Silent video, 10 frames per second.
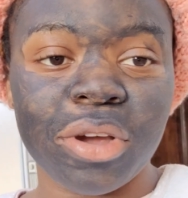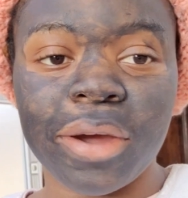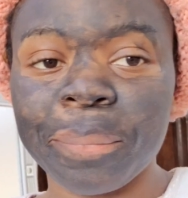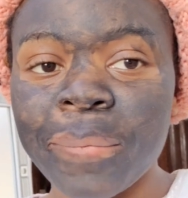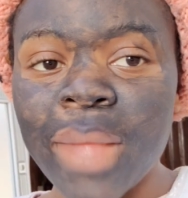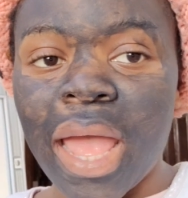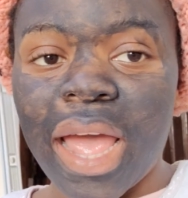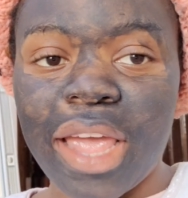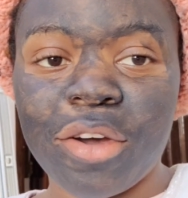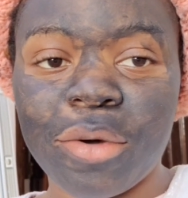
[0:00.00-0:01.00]
I hope,
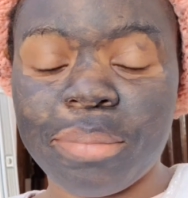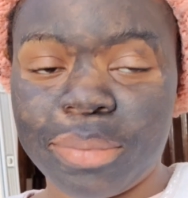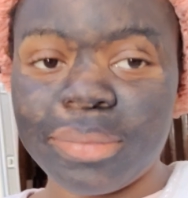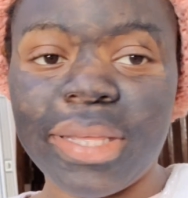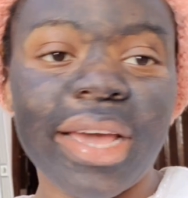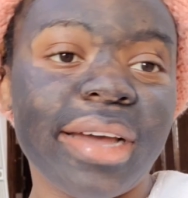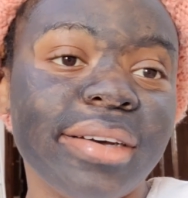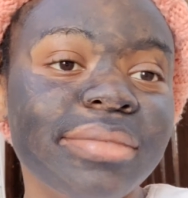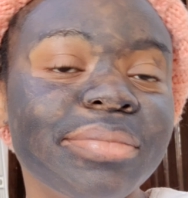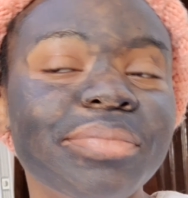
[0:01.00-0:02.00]
yeah.
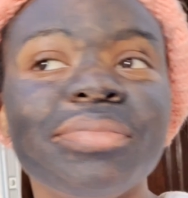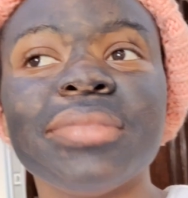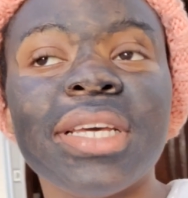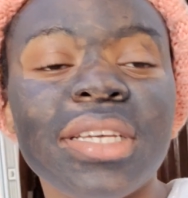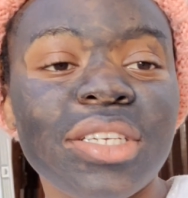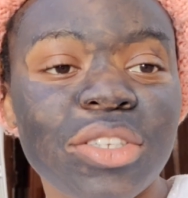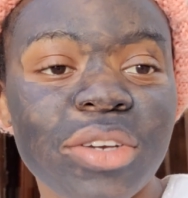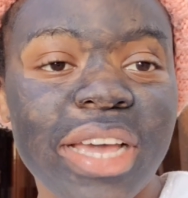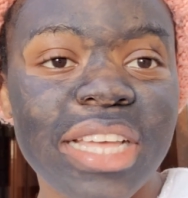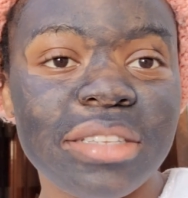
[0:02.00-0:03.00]
So guys,
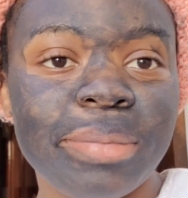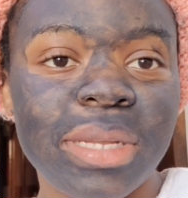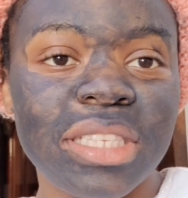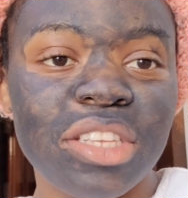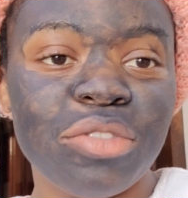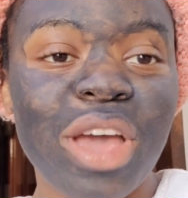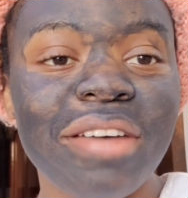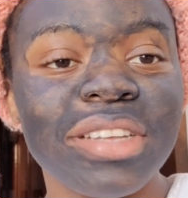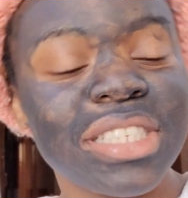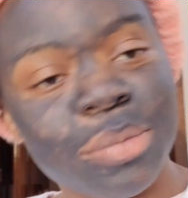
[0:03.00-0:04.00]
please, if you haven't
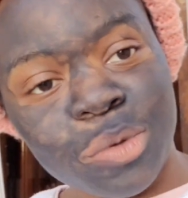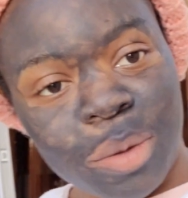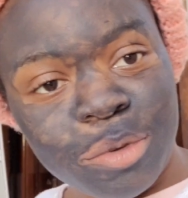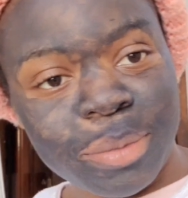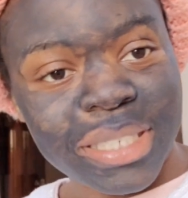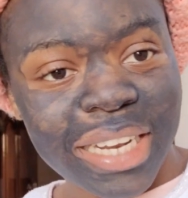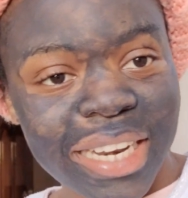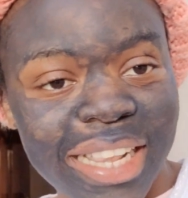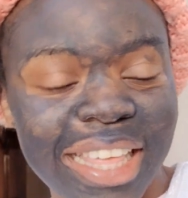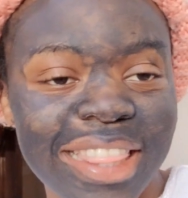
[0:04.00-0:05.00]
subscribed to my channel, hit
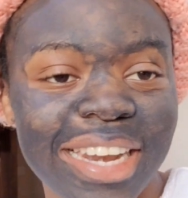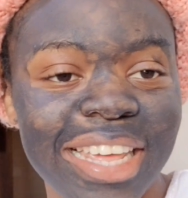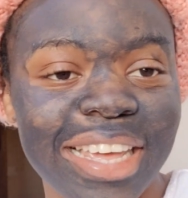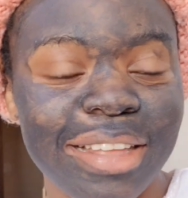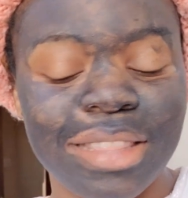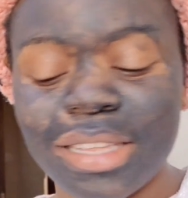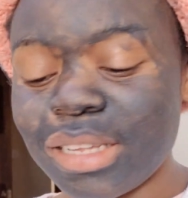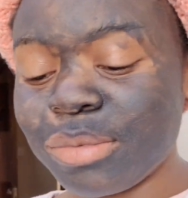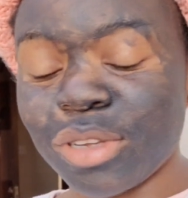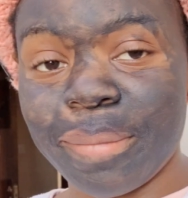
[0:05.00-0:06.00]
the subscribe
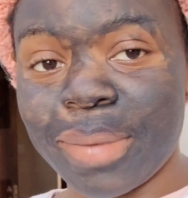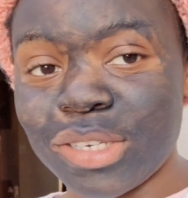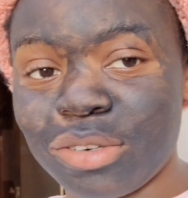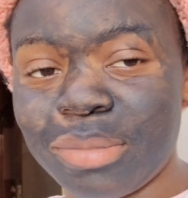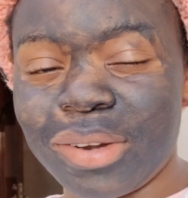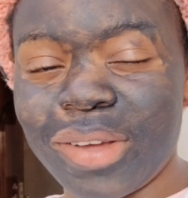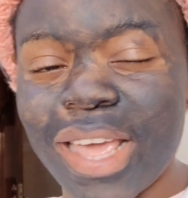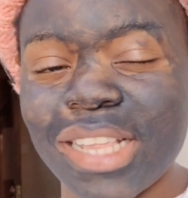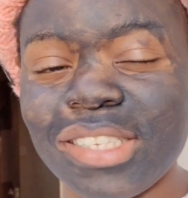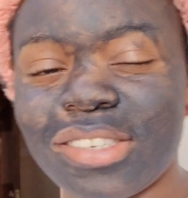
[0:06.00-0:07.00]
button below and
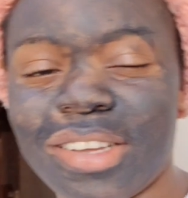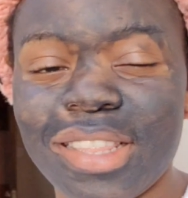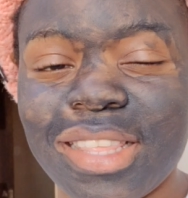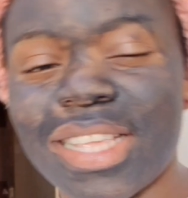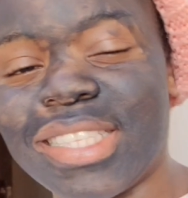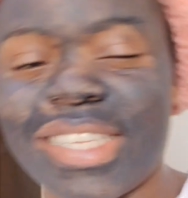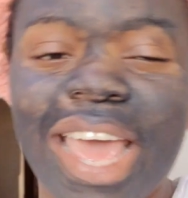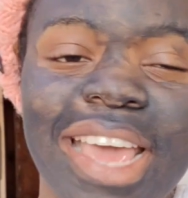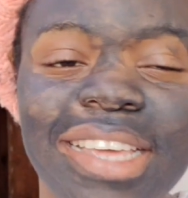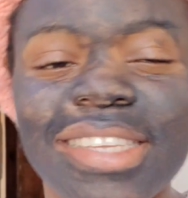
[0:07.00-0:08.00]
join this gang.
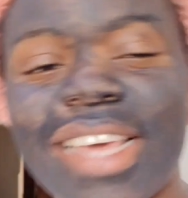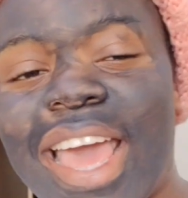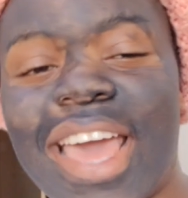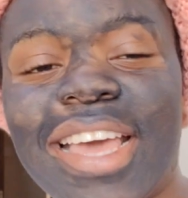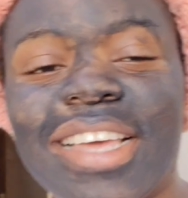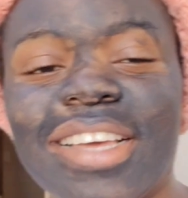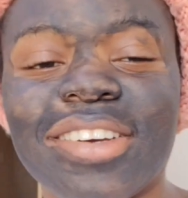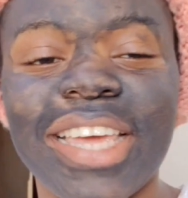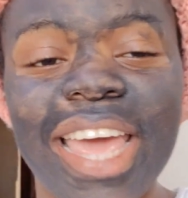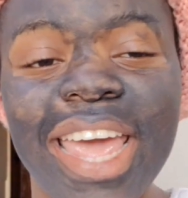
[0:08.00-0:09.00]
Okay?
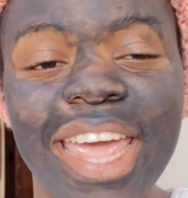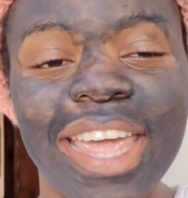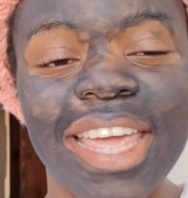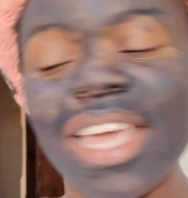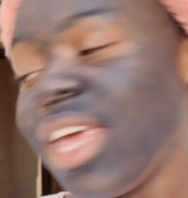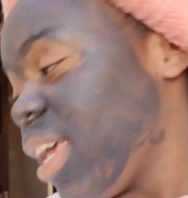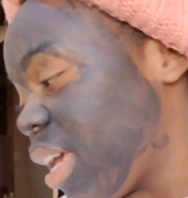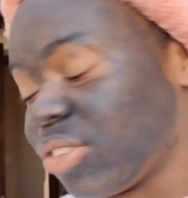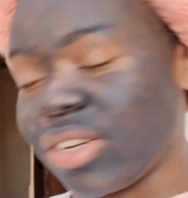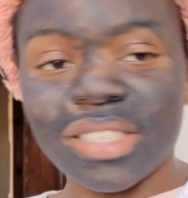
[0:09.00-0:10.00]
Yeah, so let's get
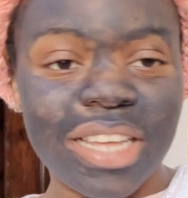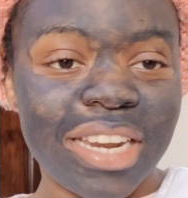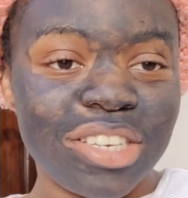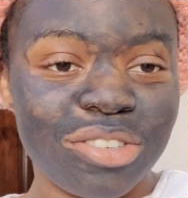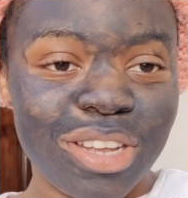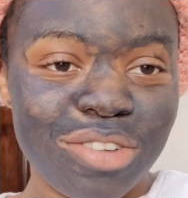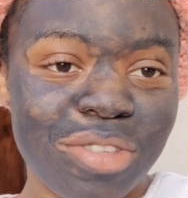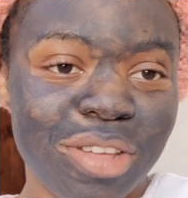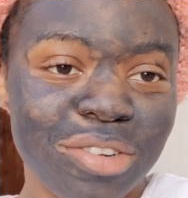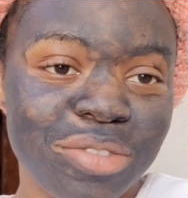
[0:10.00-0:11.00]
into it without
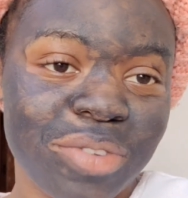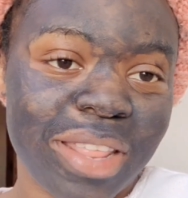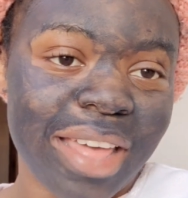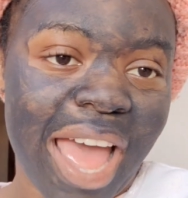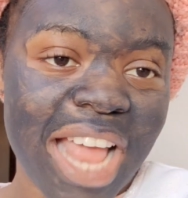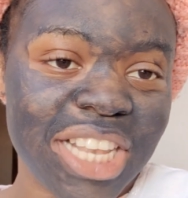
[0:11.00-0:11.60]
further ado.